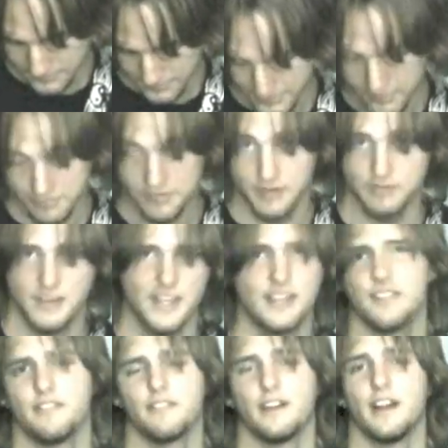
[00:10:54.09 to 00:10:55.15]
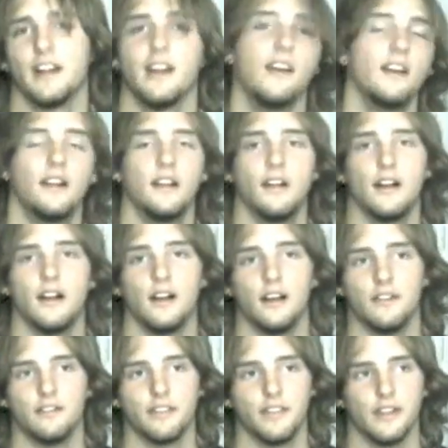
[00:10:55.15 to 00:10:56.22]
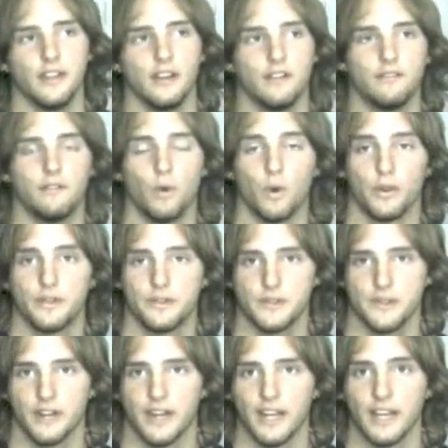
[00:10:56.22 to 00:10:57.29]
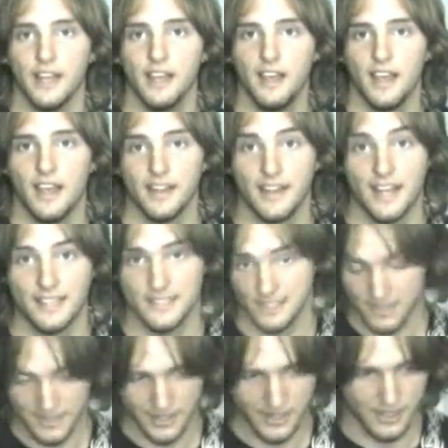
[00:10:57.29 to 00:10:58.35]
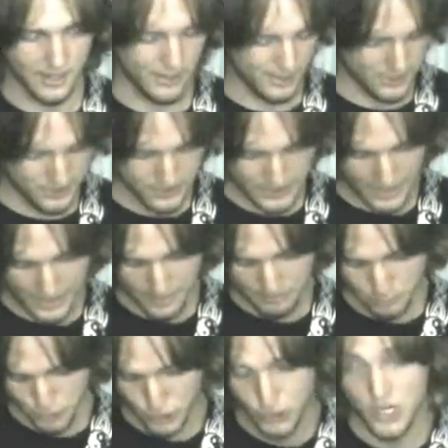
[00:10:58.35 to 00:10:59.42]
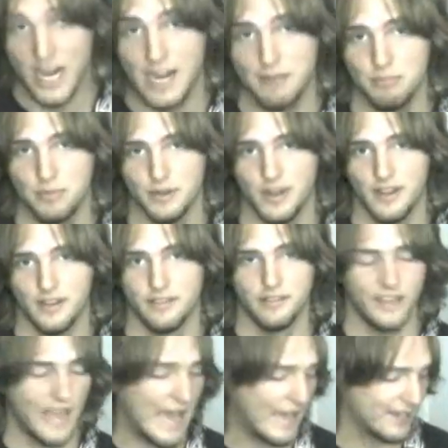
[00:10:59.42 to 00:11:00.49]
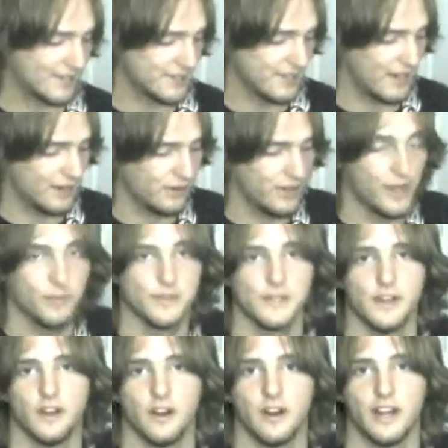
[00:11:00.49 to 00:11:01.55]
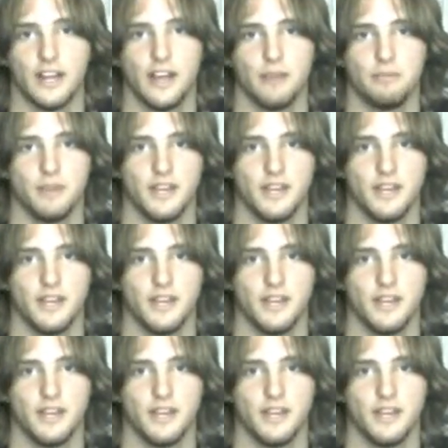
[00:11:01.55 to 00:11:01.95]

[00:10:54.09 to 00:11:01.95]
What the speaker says: 15th fret of the 4th string, and that's the same shape of the accidental that was occurring up